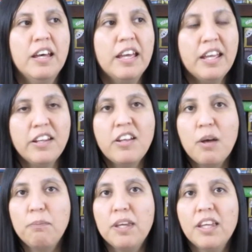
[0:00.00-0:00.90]
it
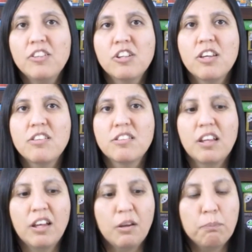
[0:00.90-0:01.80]
not being just
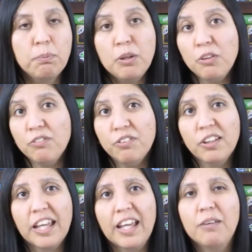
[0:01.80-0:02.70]
a beautiful
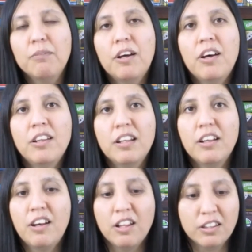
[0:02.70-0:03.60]
game on
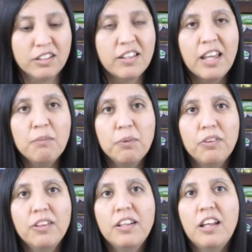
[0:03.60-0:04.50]
the
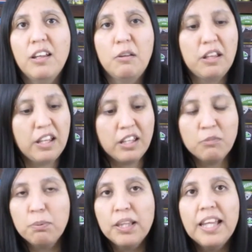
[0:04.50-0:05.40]
table and
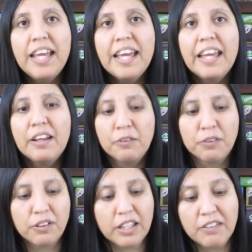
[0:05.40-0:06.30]
in play
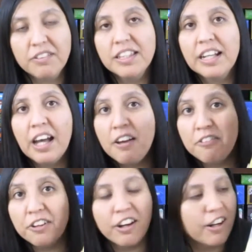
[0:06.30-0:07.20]
or even the
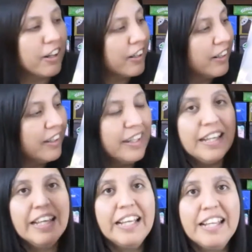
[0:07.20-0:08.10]
cover art.
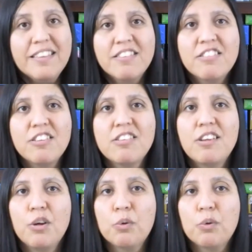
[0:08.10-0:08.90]
It's just a